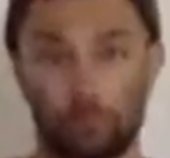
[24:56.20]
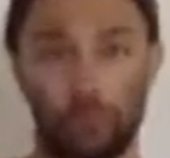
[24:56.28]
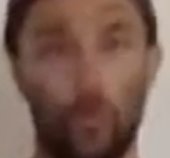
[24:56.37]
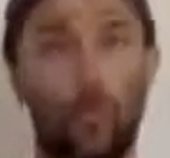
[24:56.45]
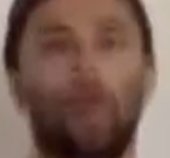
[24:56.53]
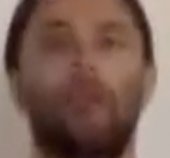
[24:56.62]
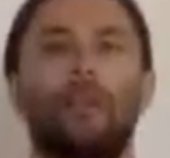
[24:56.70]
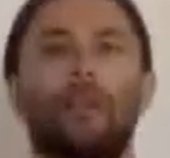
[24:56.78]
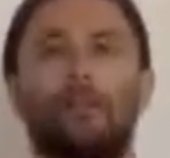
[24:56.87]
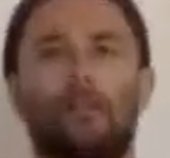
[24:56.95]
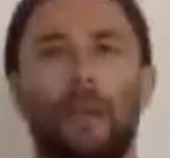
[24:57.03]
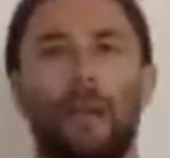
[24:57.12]
quality
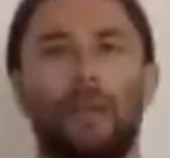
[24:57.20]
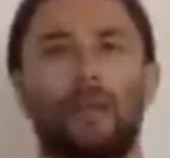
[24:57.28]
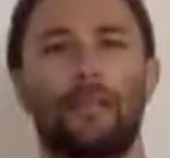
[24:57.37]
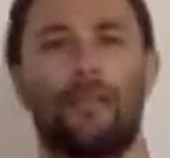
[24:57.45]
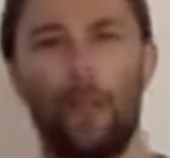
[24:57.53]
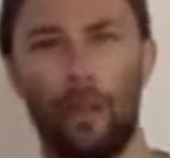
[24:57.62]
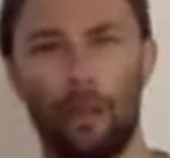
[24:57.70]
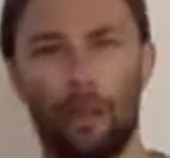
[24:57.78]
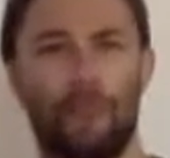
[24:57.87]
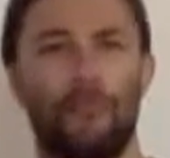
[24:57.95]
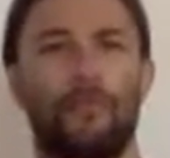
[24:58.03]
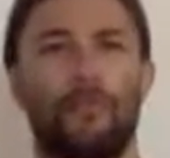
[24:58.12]
of rest,
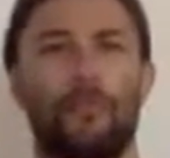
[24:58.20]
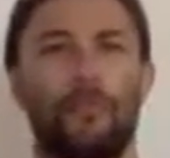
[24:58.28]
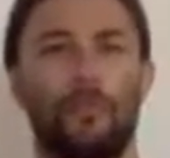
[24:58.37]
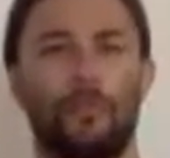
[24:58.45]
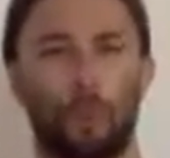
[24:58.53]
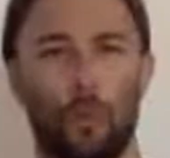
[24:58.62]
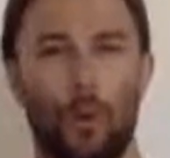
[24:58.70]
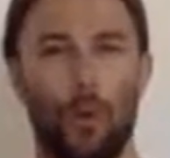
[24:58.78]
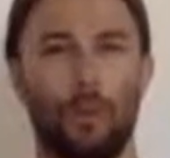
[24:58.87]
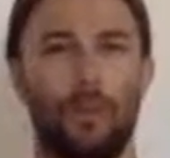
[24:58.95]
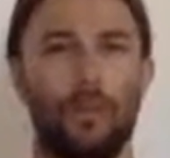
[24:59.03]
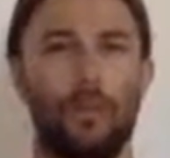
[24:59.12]
quality of food,
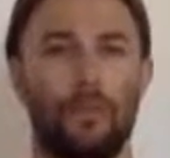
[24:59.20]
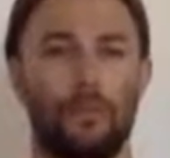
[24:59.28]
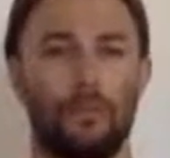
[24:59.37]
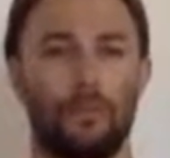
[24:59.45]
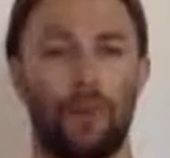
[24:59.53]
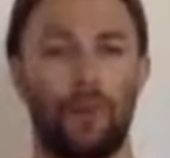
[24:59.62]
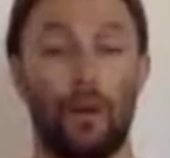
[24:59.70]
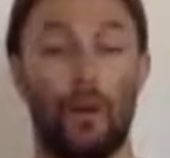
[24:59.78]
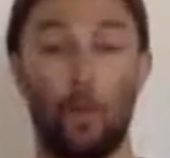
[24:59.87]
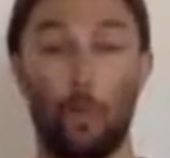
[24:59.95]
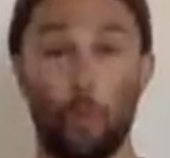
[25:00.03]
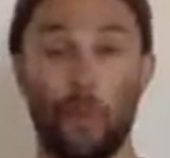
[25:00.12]
quality of
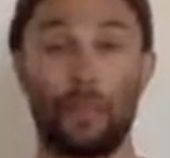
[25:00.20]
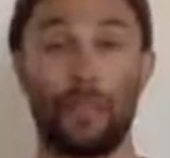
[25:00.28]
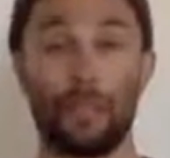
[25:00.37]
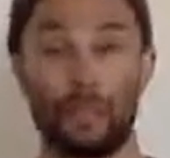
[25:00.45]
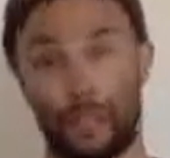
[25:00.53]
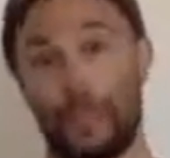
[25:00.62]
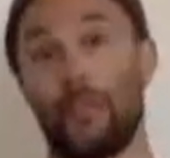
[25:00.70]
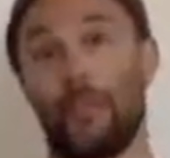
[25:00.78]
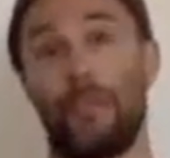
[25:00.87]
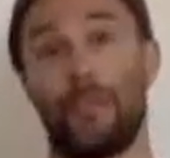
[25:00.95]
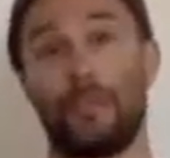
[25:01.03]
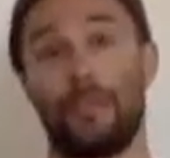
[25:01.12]
awareness and
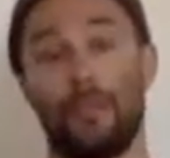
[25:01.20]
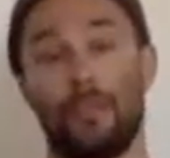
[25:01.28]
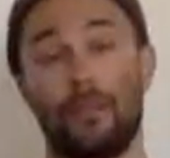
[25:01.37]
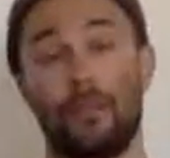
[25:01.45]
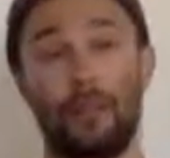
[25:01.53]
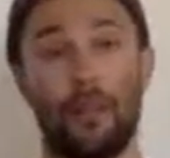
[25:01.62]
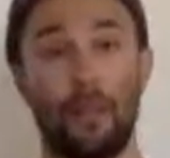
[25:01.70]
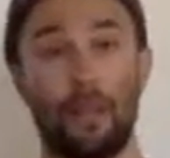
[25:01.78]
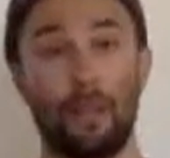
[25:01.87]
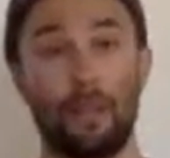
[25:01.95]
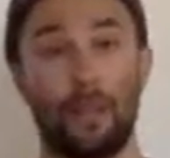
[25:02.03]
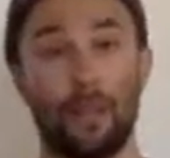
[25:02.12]
curiosity of
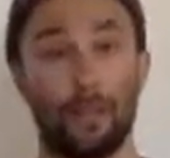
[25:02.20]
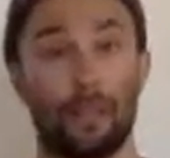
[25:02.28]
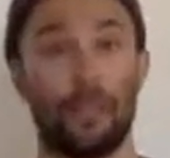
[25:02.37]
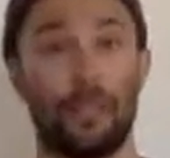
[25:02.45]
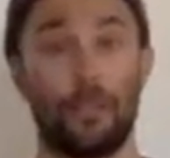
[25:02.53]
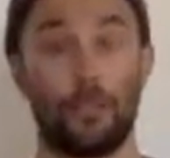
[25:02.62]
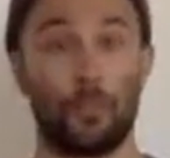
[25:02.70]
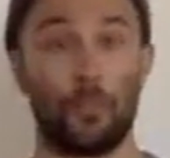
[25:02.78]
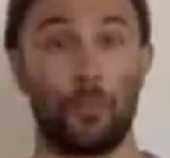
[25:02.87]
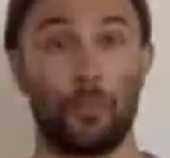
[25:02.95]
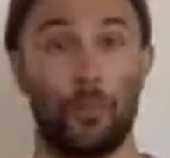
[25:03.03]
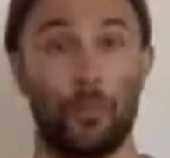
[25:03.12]
self and the
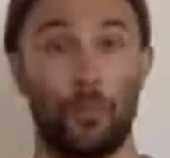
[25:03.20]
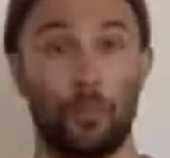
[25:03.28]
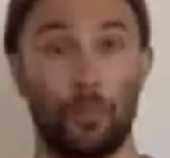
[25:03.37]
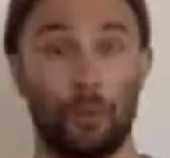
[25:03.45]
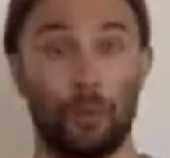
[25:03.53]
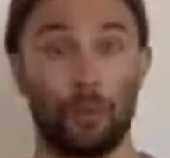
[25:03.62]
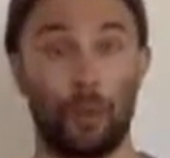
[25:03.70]
relationship with the world